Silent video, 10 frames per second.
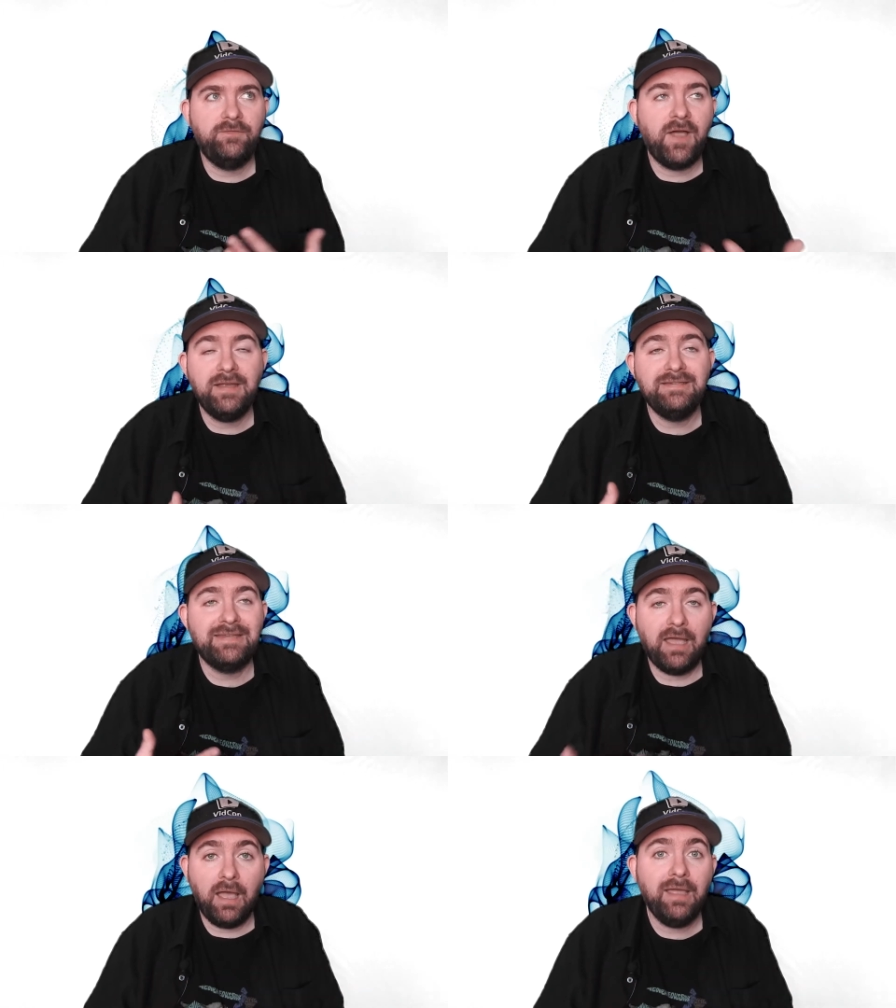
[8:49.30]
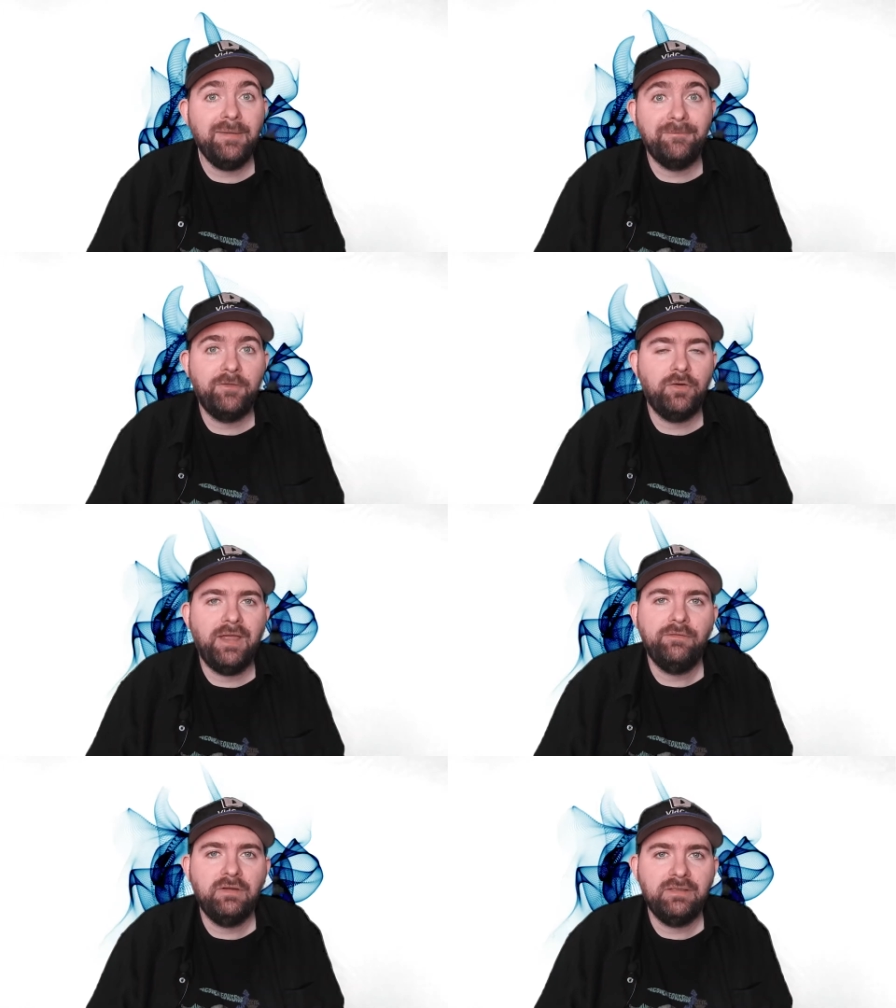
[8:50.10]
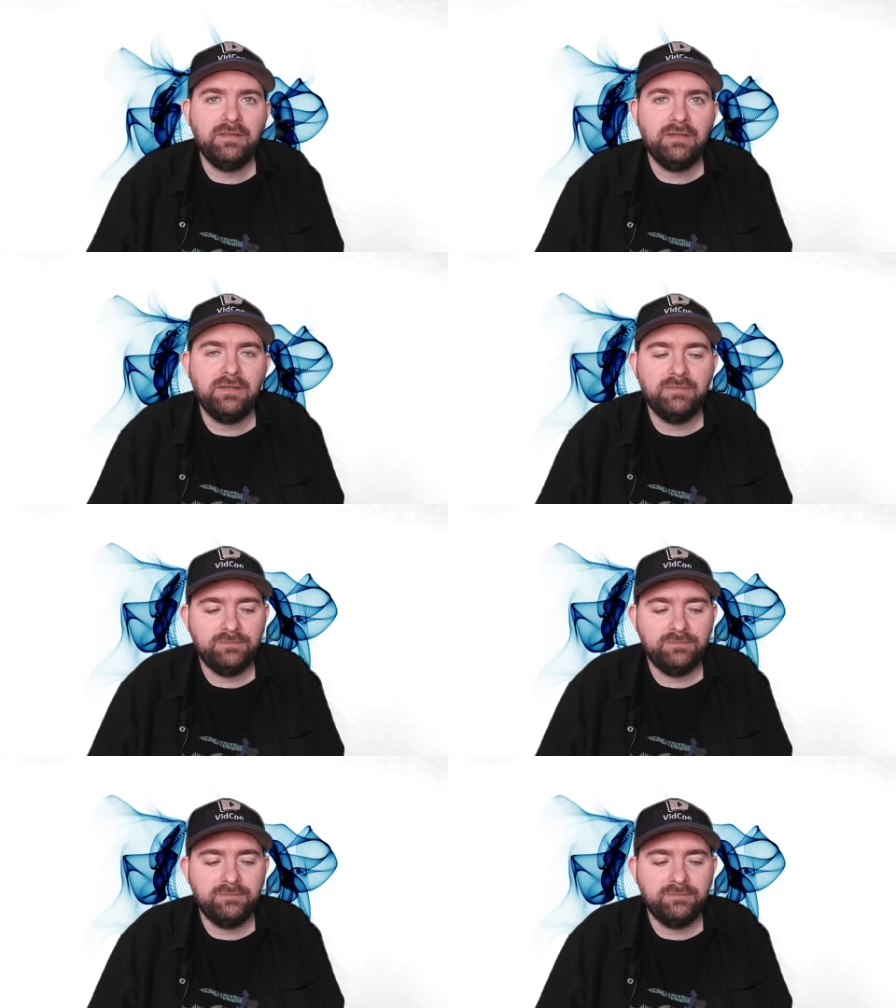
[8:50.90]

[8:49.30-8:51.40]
find time for everything.